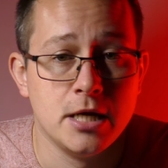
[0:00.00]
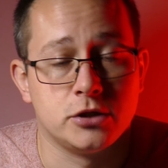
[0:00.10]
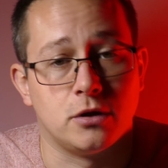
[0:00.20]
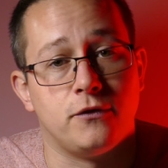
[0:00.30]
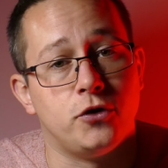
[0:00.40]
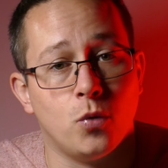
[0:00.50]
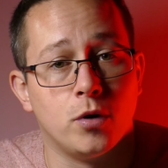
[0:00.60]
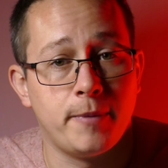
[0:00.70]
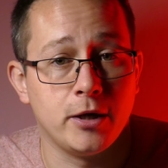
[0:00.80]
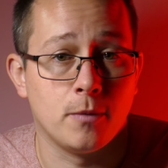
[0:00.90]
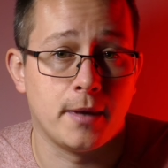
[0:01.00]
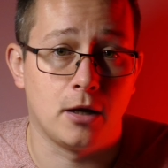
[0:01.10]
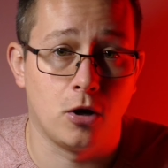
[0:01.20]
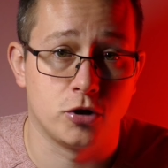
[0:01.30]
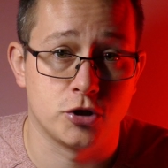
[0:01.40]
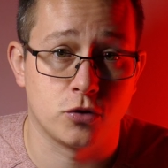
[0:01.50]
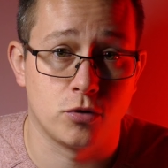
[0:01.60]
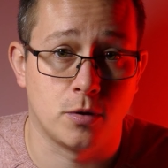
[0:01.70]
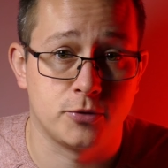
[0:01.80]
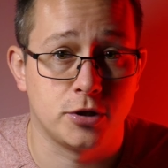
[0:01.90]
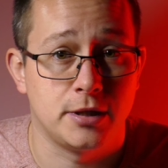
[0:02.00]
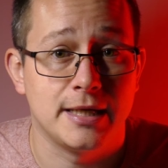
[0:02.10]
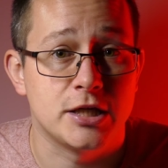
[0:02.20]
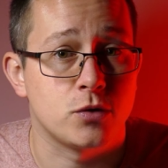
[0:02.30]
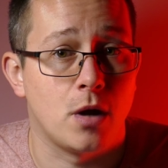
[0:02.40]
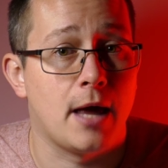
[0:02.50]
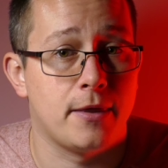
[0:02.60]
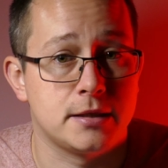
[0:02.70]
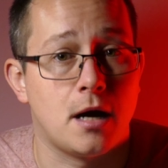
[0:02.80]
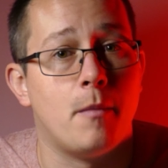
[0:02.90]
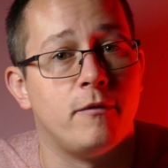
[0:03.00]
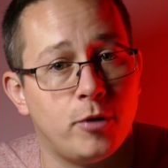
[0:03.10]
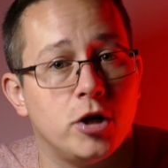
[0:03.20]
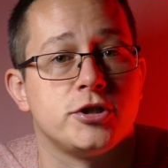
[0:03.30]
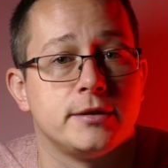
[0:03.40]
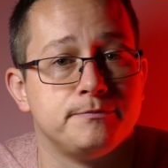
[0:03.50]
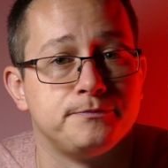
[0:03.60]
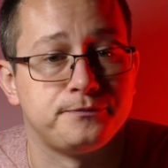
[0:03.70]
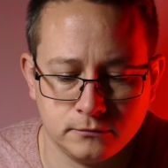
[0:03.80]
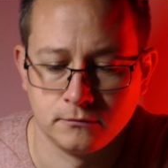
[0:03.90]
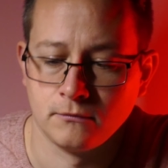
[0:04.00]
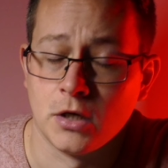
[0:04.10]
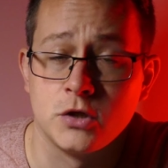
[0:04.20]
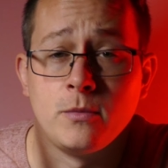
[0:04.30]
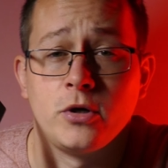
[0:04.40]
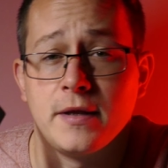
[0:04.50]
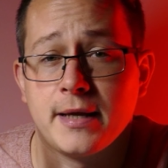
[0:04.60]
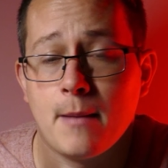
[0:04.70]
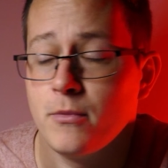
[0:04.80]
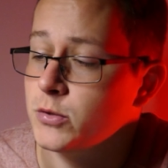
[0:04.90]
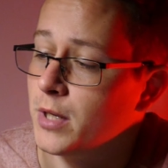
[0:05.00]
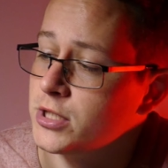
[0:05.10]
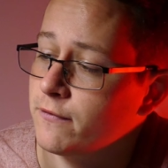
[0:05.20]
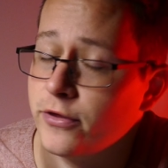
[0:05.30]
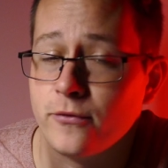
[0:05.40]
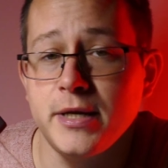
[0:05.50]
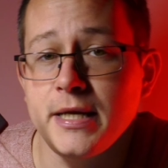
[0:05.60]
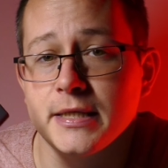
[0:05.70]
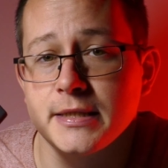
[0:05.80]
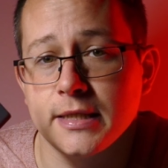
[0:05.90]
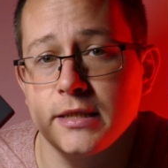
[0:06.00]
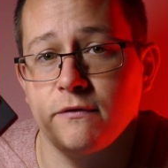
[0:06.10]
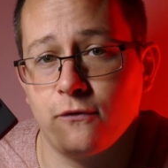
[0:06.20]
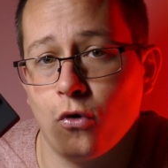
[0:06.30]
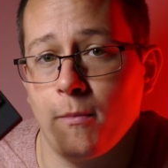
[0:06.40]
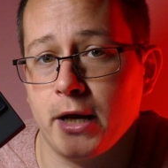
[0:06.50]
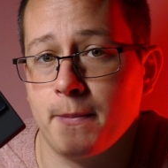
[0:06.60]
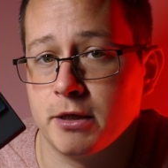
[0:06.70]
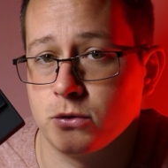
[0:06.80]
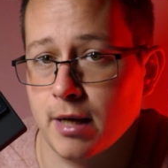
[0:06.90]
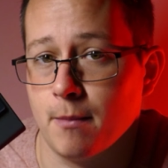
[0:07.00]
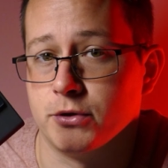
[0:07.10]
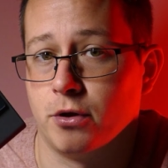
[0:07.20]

so if you do want to pick up that larger storage option, you need to do it at the time of purchasing. So when we look at the cameras, we actually have 3 64-megapixel cameras